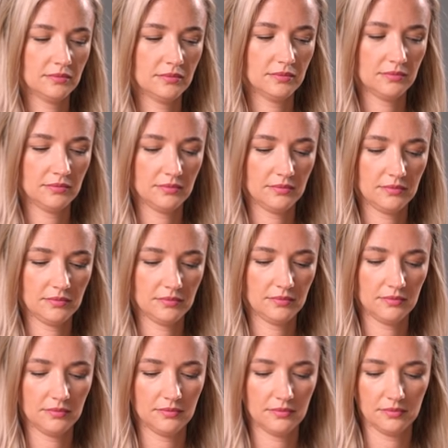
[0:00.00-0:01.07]

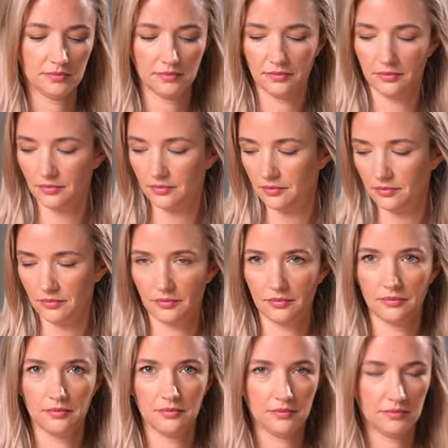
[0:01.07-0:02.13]

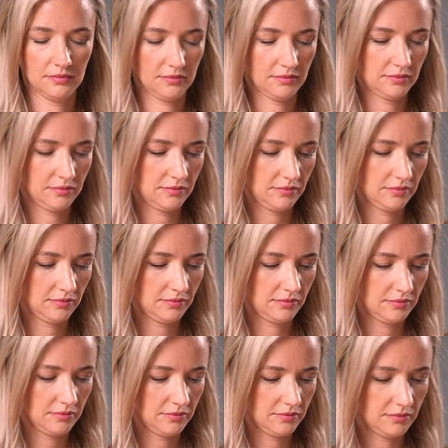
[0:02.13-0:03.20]

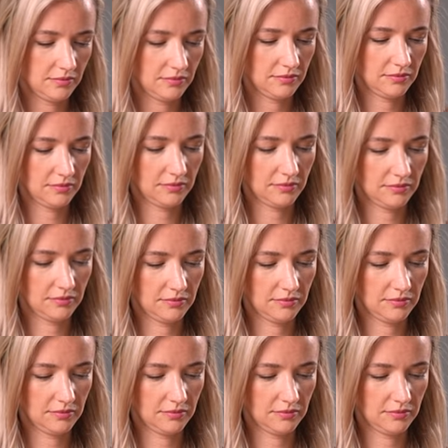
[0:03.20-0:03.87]
(not speaking)